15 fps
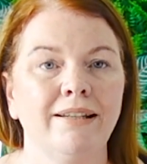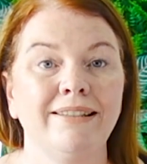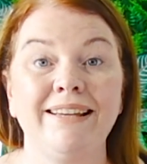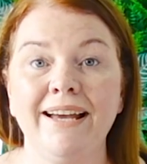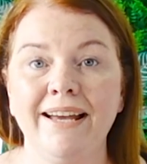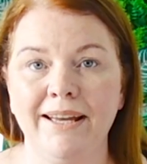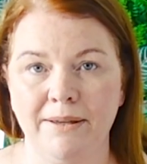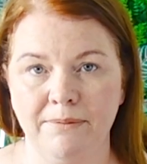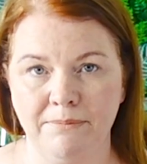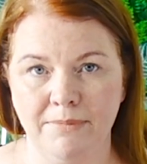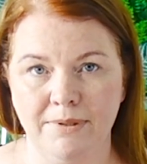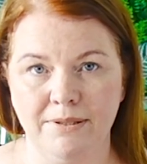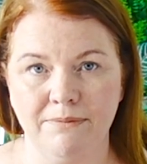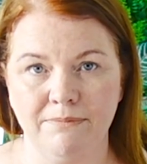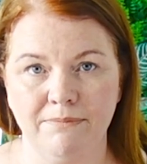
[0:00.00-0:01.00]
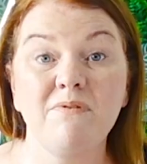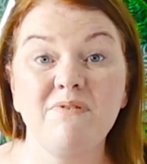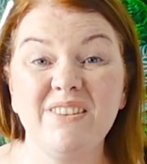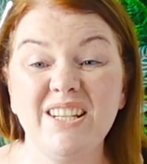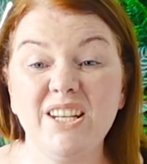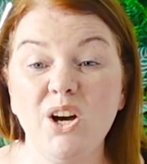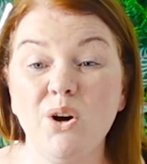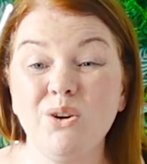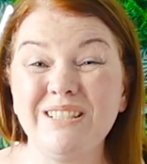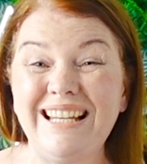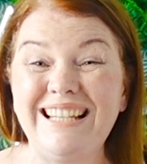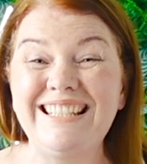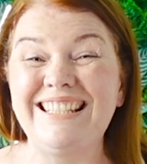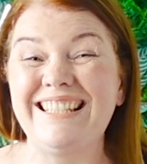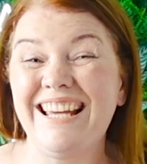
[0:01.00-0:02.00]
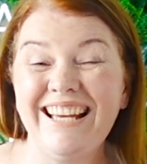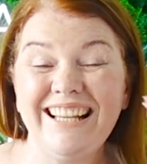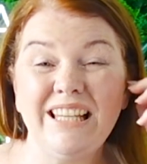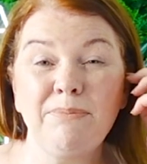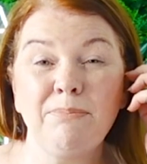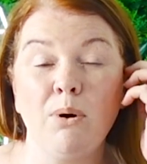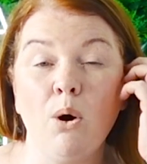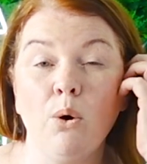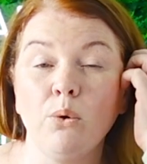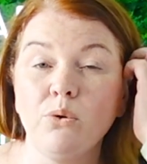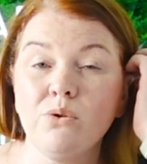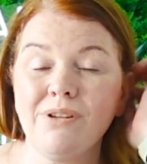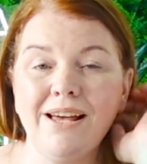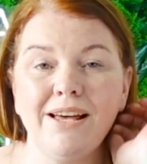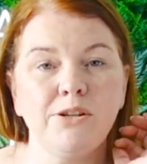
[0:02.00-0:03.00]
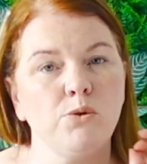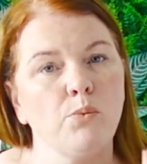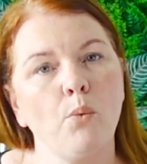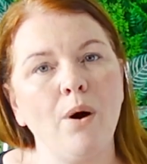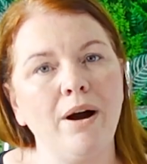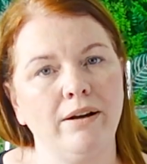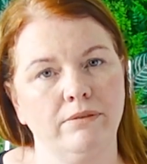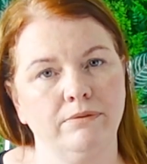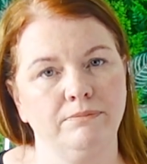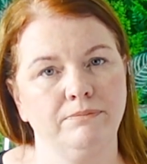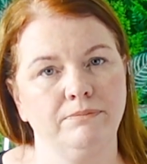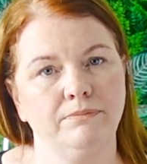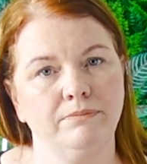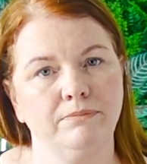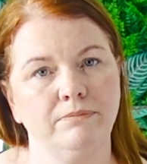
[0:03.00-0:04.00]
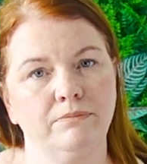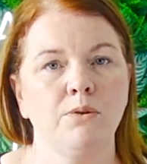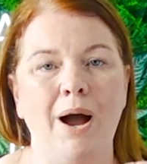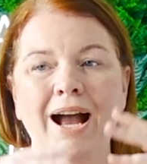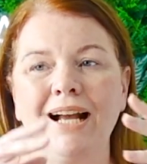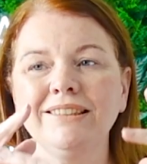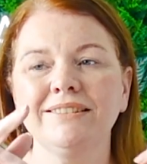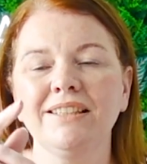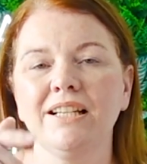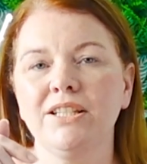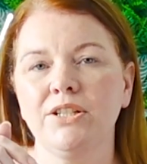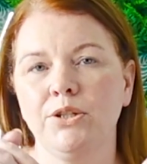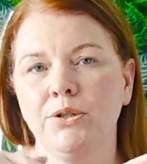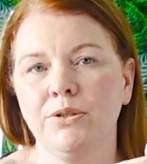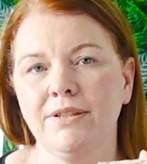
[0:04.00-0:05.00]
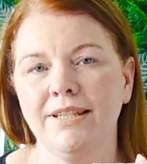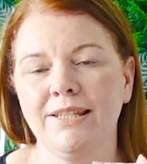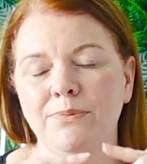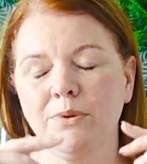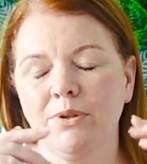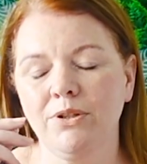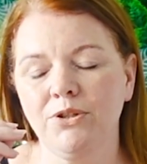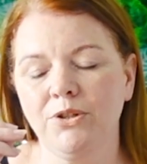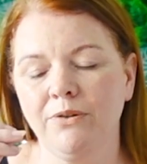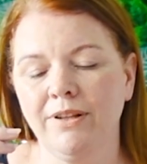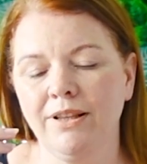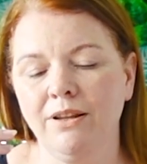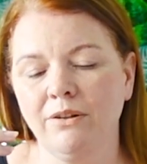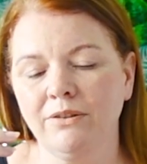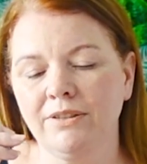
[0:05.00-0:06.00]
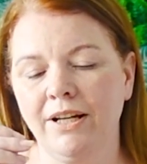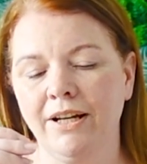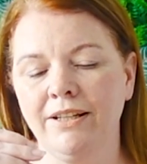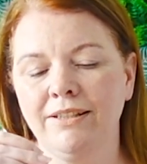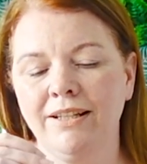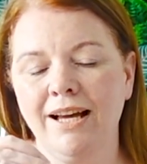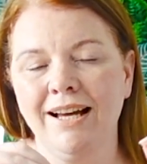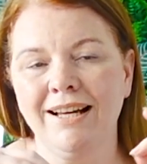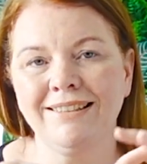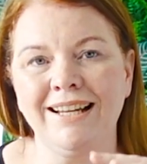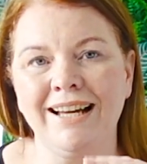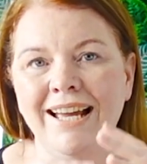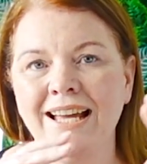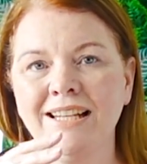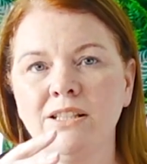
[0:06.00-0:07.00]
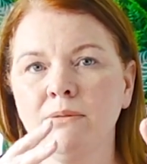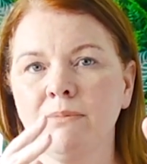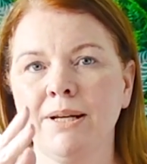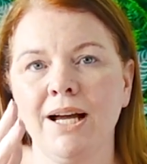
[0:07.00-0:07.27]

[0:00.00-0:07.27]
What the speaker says: games, videos and daily polls as well. So I started using this one during lockdown and I ended up